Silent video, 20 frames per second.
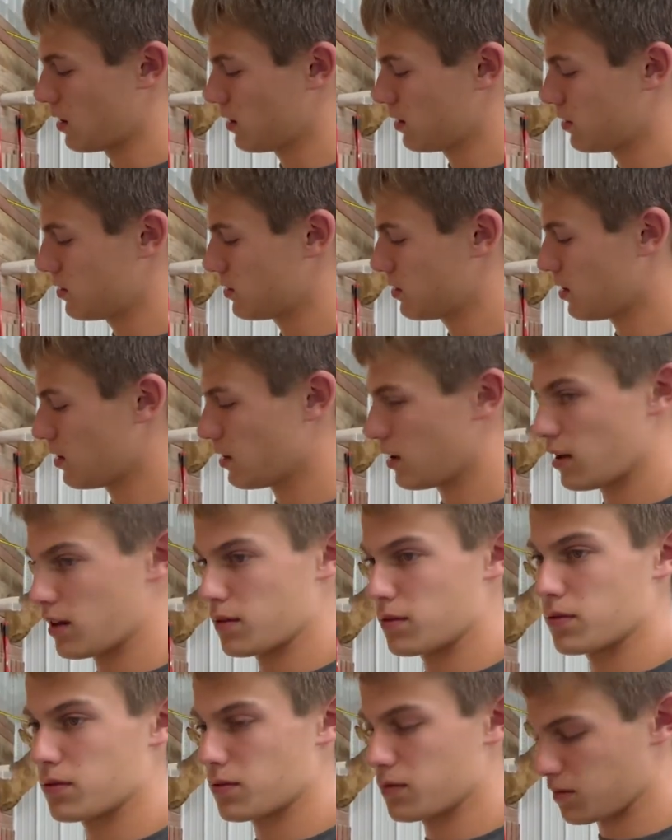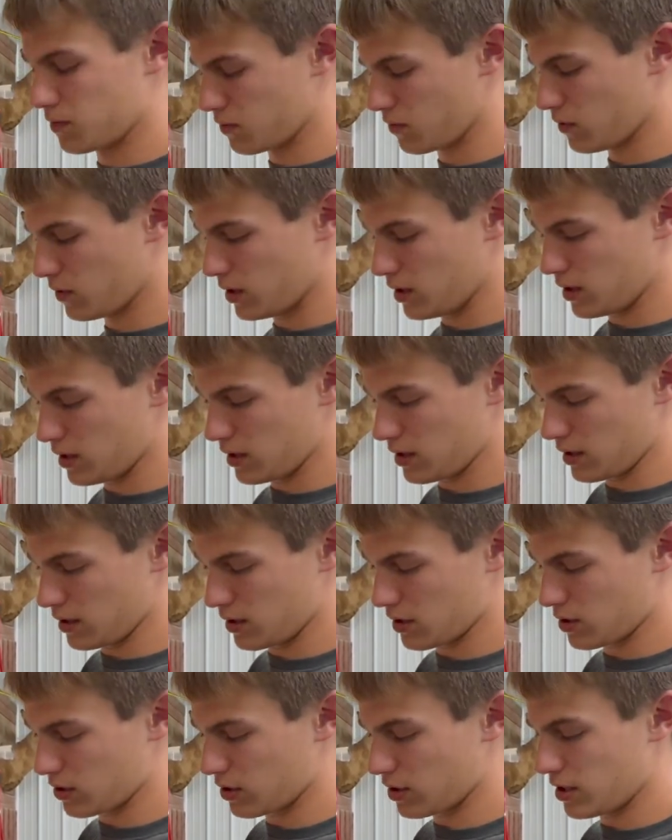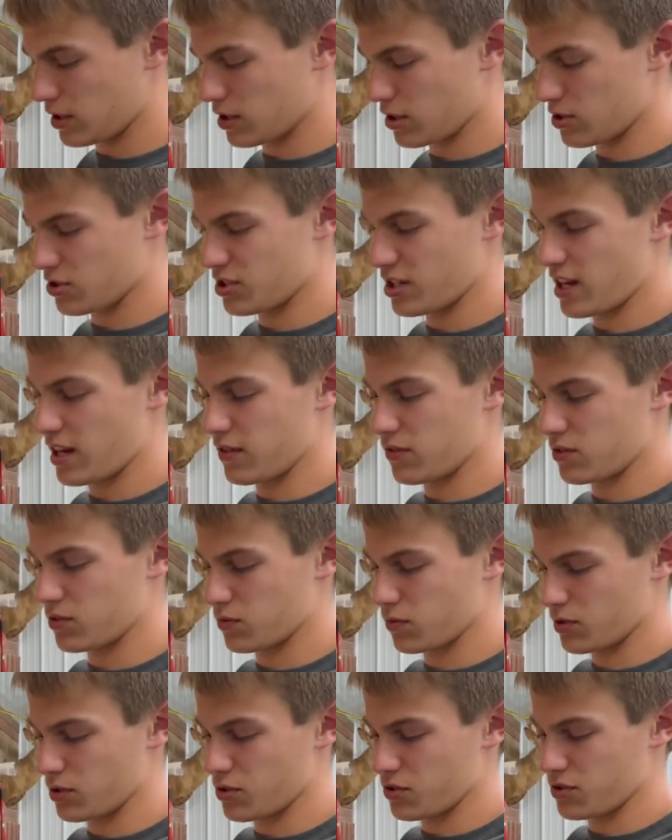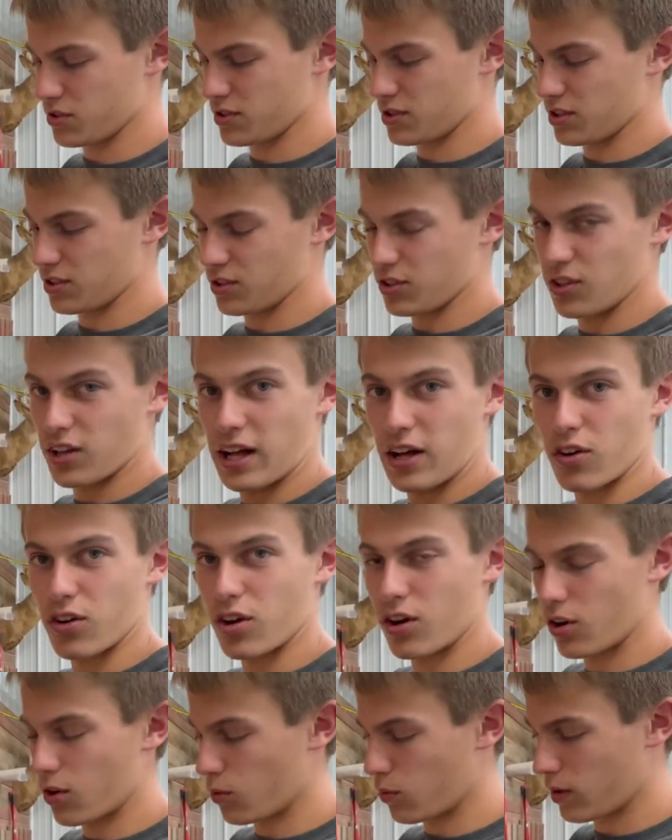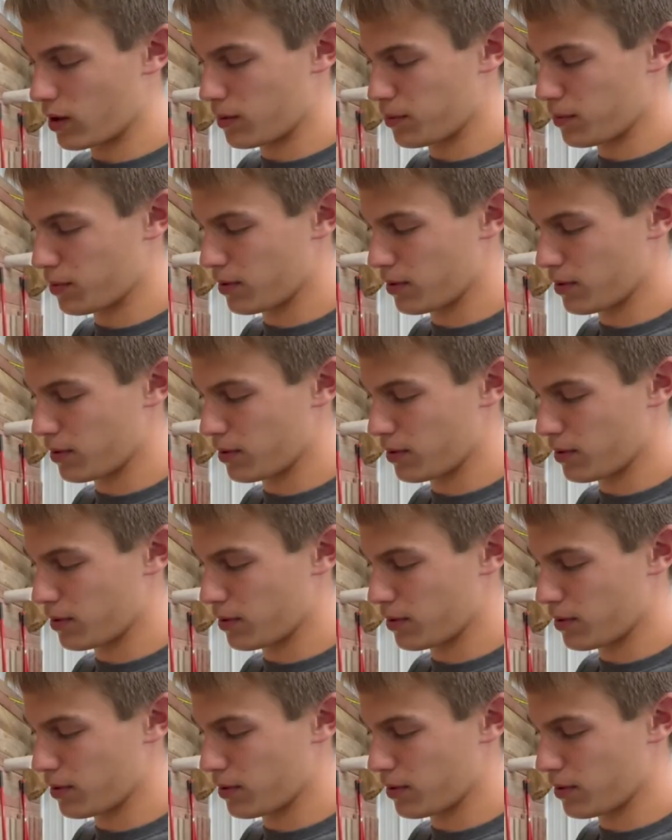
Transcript: to start off, we clean our shafts. We're using a little alcohol wipe.